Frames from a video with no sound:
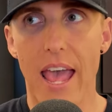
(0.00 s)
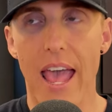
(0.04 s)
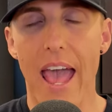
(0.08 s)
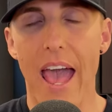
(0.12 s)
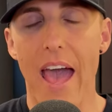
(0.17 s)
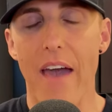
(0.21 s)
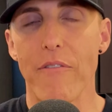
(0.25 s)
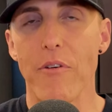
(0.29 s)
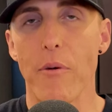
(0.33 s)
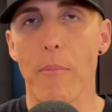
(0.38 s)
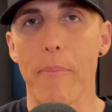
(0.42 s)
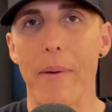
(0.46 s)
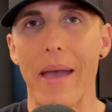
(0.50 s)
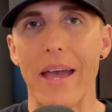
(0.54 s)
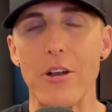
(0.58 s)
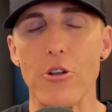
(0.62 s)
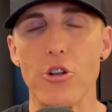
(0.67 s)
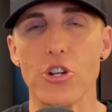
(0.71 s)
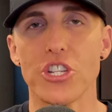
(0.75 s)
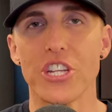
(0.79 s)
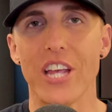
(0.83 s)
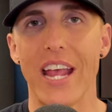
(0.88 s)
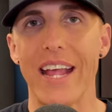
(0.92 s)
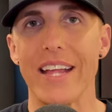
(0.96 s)
have a
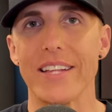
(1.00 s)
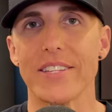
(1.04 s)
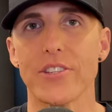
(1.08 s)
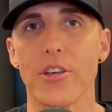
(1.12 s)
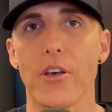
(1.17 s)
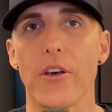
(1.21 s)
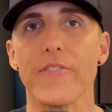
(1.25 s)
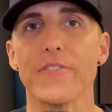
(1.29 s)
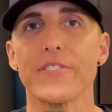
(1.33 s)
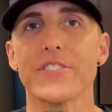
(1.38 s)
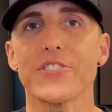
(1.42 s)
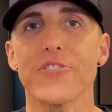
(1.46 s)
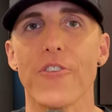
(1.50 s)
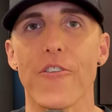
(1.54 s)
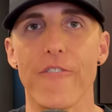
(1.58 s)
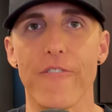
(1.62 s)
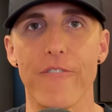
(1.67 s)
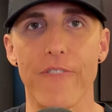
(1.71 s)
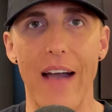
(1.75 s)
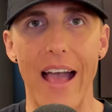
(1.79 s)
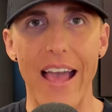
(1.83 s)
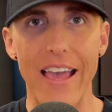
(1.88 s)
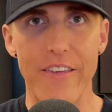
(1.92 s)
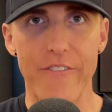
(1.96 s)
better chance of
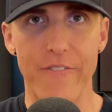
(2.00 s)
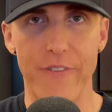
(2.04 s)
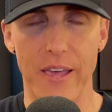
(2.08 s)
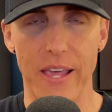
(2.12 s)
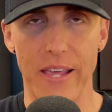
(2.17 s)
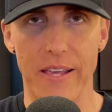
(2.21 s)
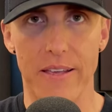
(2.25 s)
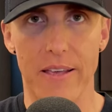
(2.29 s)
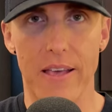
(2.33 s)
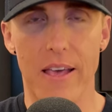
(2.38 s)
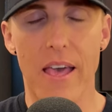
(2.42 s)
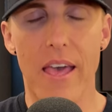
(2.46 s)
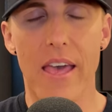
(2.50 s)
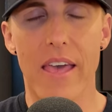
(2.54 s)
surviving.